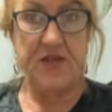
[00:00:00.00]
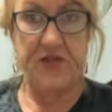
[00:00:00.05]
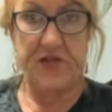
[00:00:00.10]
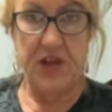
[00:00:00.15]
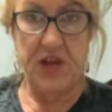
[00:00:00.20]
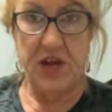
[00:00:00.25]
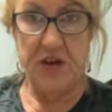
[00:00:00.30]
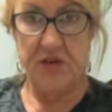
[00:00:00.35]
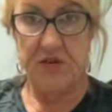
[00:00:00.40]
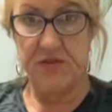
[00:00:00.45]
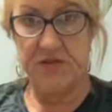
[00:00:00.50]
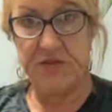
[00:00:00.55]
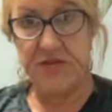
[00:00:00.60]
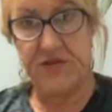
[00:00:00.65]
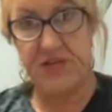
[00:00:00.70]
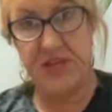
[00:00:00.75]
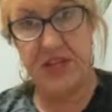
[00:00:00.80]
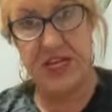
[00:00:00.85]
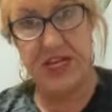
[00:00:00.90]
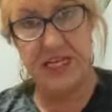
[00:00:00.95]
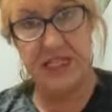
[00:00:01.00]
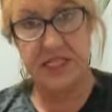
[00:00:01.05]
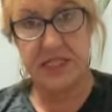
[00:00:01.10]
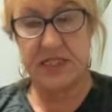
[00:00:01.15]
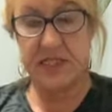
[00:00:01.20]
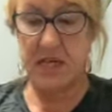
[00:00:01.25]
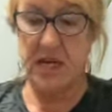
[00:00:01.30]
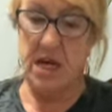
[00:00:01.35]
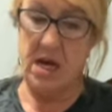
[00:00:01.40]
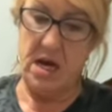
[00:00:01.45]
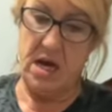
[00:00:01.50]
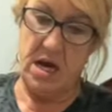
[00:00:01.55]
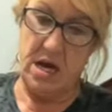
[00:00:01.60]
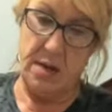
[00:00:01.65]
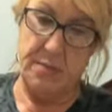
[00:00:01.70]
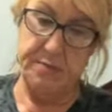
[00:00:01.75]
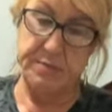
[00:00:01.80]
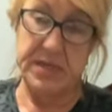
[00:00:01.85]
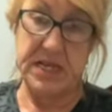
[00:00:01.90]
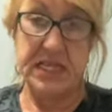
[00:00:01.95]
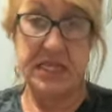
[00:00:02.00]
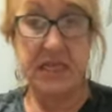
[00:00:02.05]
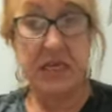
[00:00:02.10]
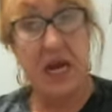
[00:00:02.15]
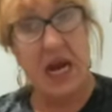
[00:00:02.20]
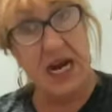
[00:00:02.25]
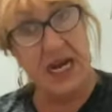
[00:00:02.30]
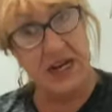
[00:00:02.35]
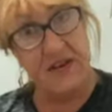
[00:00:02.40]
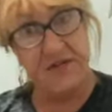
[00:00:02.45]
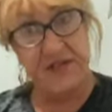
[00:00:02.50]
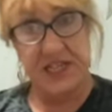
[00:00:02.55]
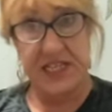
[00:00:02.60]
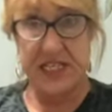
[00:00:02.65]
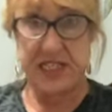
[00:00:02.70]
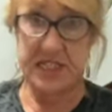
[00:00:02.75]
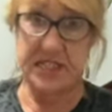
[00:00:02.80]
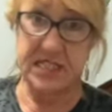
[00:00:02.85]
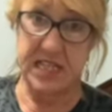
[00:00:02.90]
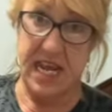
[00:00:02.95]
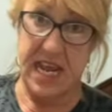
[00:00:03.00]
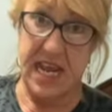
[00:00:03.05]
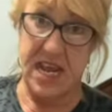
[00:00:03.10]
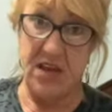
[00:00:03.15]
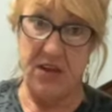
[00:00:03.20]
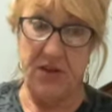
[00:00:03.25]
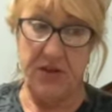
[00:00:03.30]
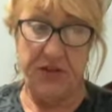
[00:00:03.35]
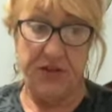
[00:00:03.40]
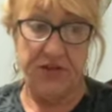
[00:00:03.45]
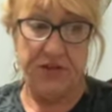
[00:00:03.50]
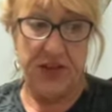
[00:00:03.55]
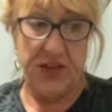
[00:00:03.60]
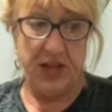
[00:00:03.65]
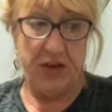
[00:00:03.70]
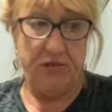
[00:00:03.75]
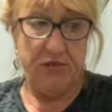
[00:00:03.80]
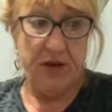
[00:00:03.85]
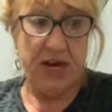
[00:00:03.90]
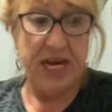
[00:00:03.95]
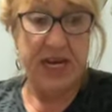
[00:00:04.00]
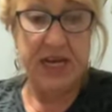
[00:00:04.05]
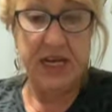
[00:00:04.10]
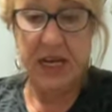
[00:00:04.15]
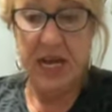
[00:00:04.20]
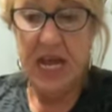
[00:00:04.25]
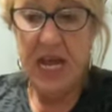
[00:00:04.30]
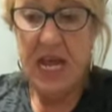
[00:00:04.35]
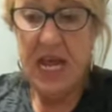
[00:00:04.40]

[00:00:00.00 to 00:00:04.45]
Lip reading: there's this kind of the scale thing, right?